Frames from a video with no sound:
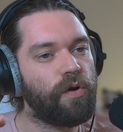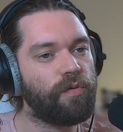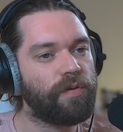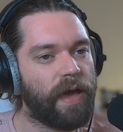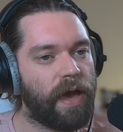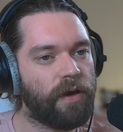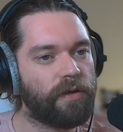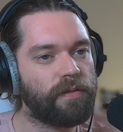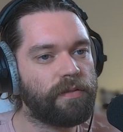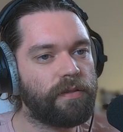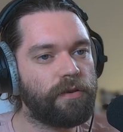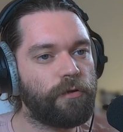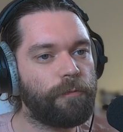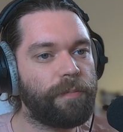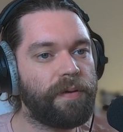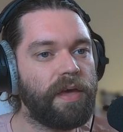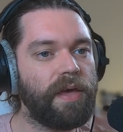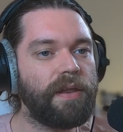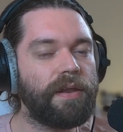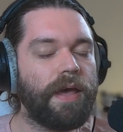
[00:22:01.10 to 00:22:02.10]
down a little
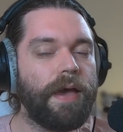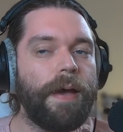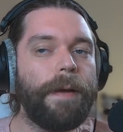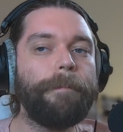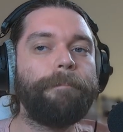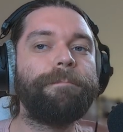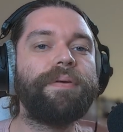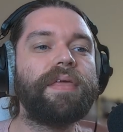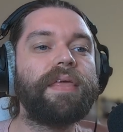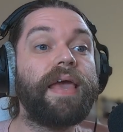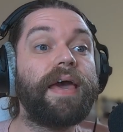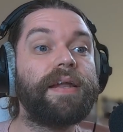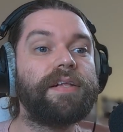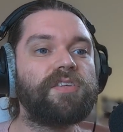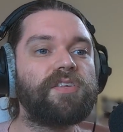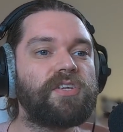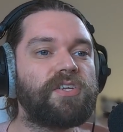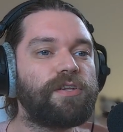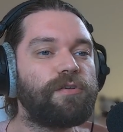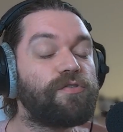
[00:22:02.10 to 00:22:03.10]
bit, but yet
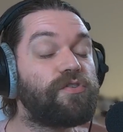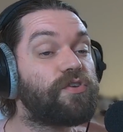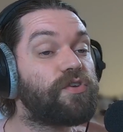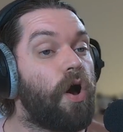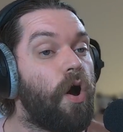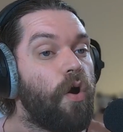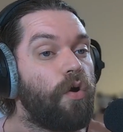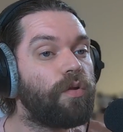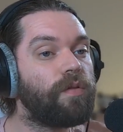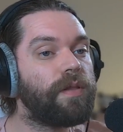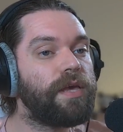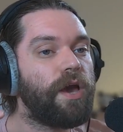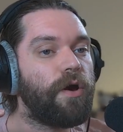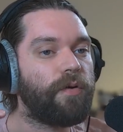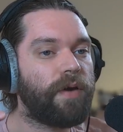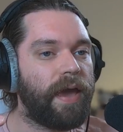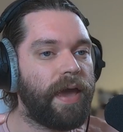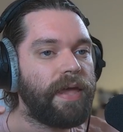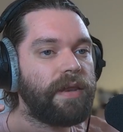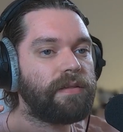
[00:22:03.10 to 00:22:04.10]
it's still totally
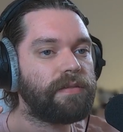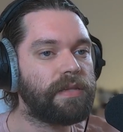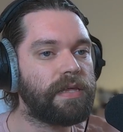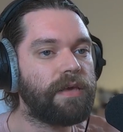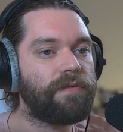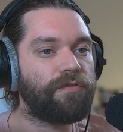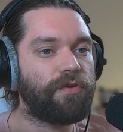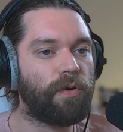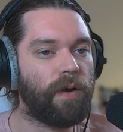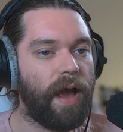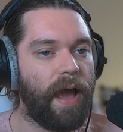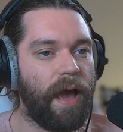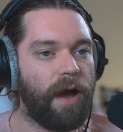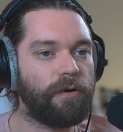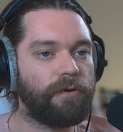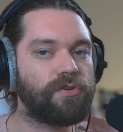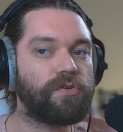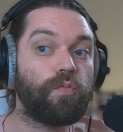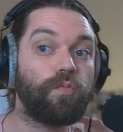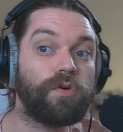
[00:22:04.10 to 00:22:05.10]
okay to leave your
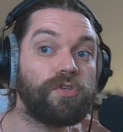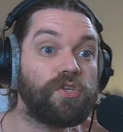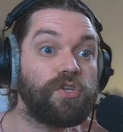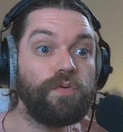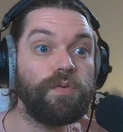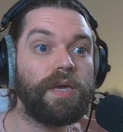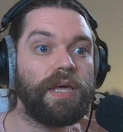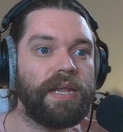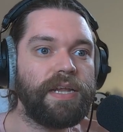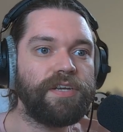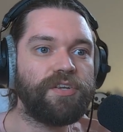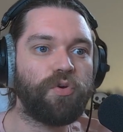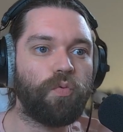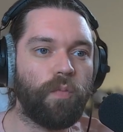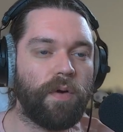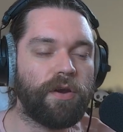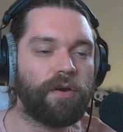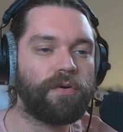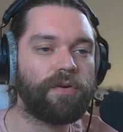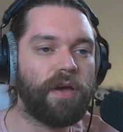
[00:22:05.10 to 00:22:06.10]
house. Once you get into
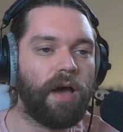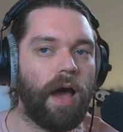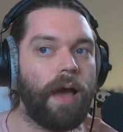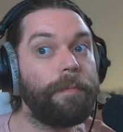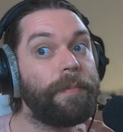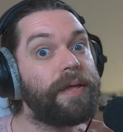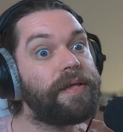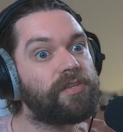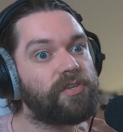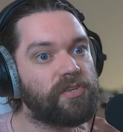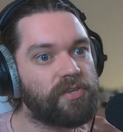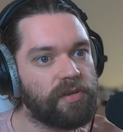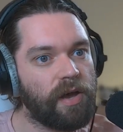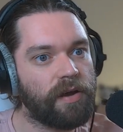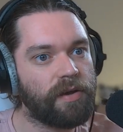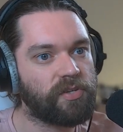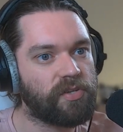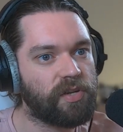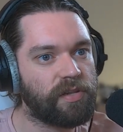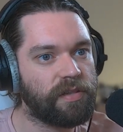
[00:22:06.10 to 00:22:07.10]
wintertime, it
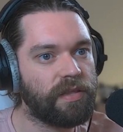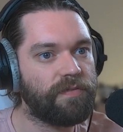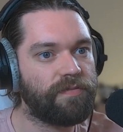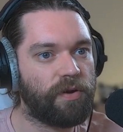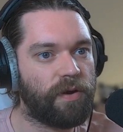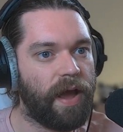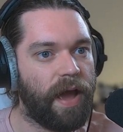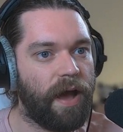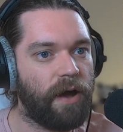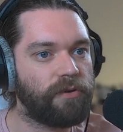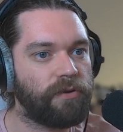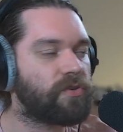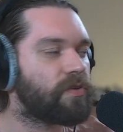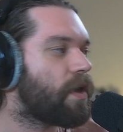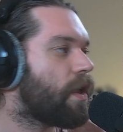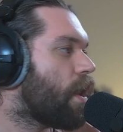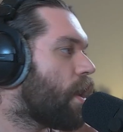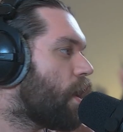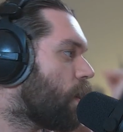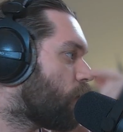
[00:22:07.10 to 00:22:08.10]
sucks to leave your house.
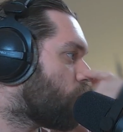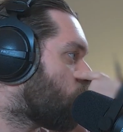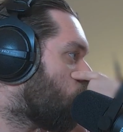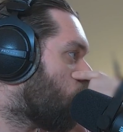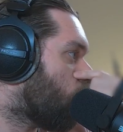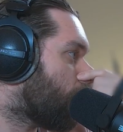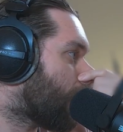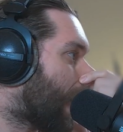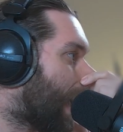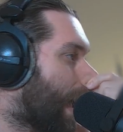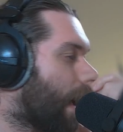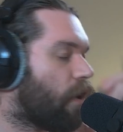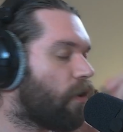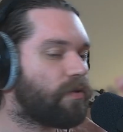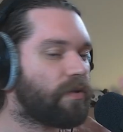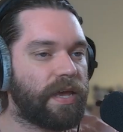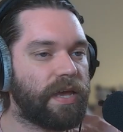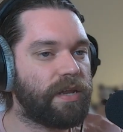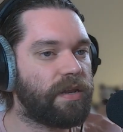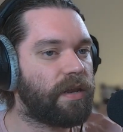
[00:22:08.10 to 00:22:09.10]
Going
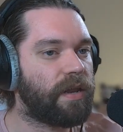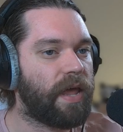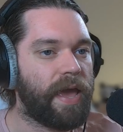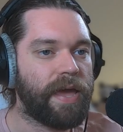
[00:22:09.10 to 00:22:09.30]
out and